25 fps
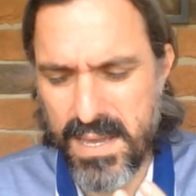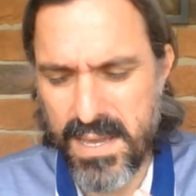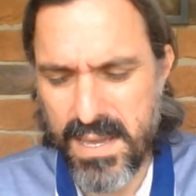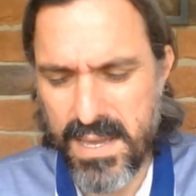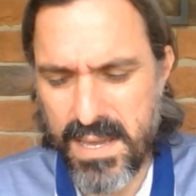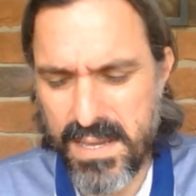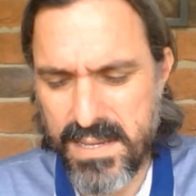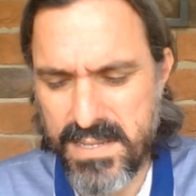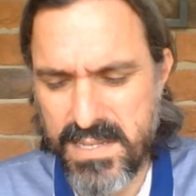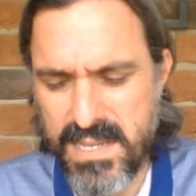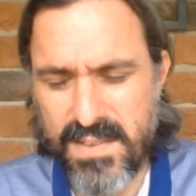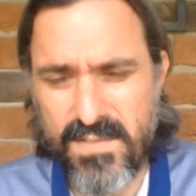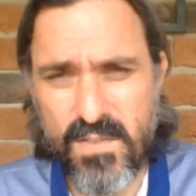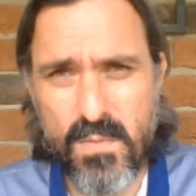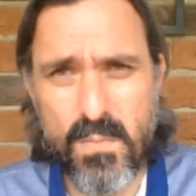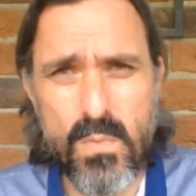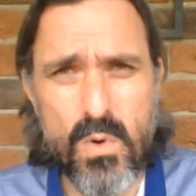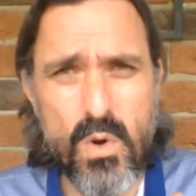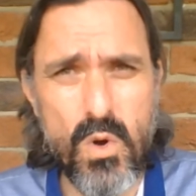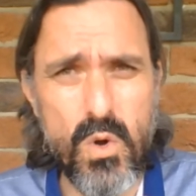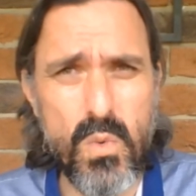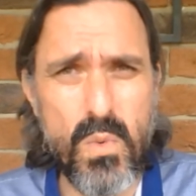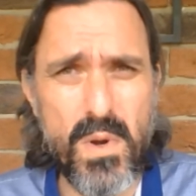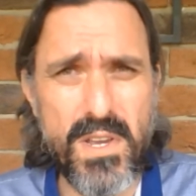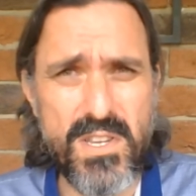It's even
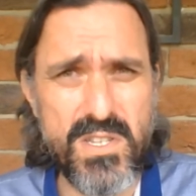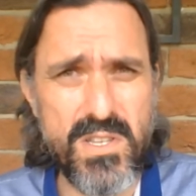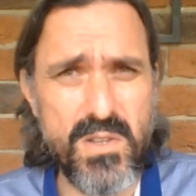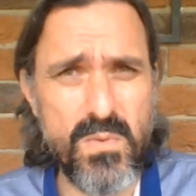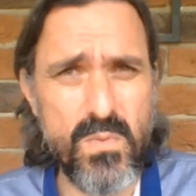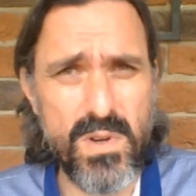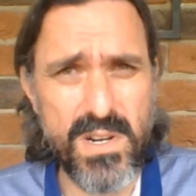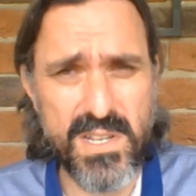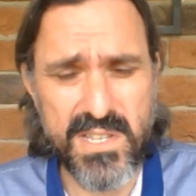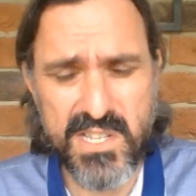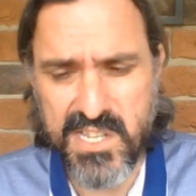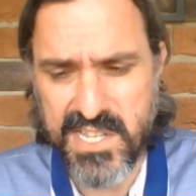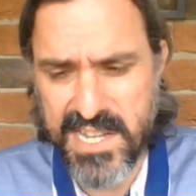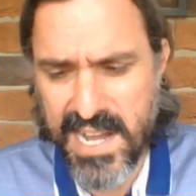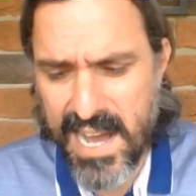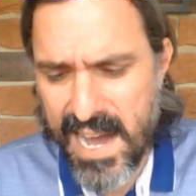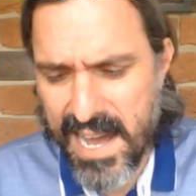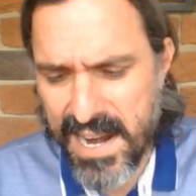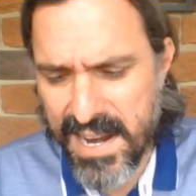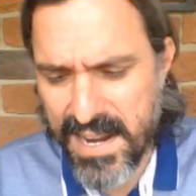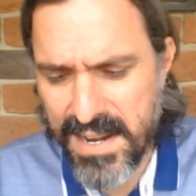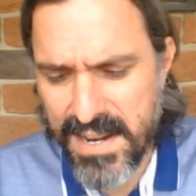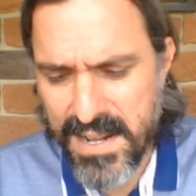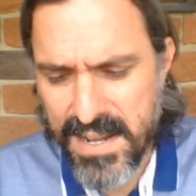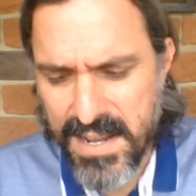more rich than what it
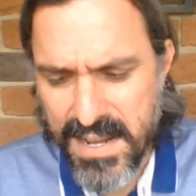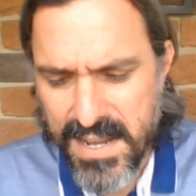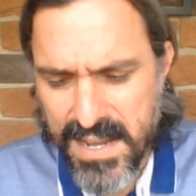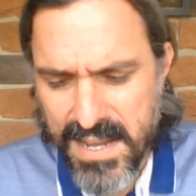started.